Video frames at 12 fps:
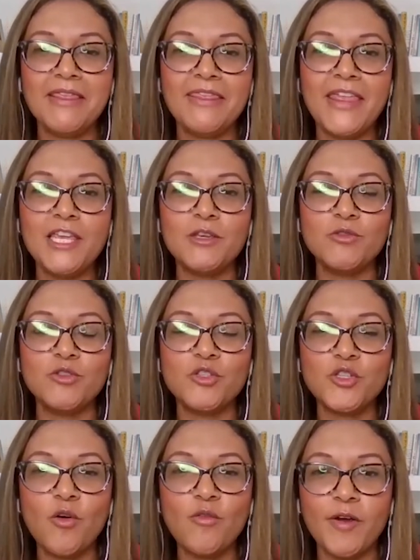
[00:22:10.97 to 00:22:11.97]
Thank you
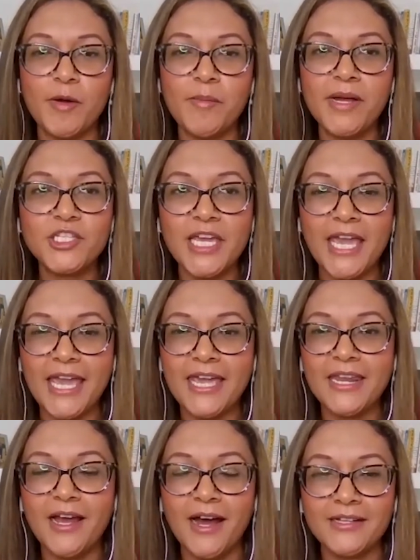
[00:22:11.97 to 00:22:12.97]
so very much.
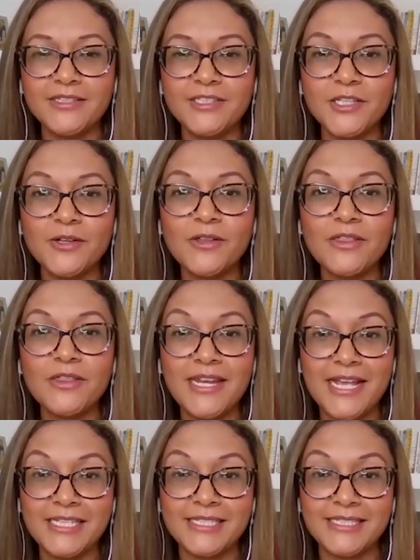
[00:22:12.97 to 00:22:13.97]
And until the
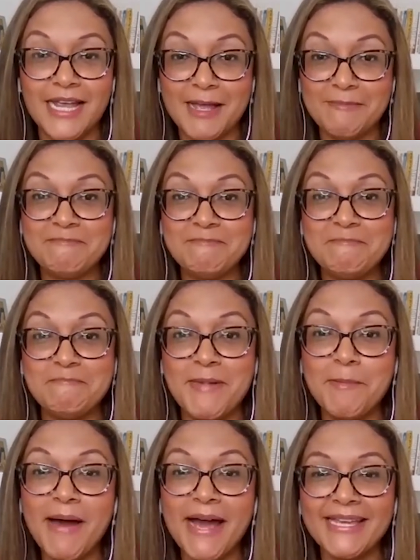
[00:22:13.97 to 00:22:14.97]
next time,
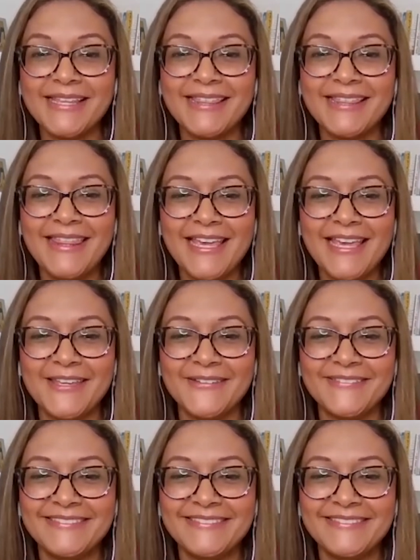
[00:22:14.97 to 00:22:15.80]
bye-bye. Thank you.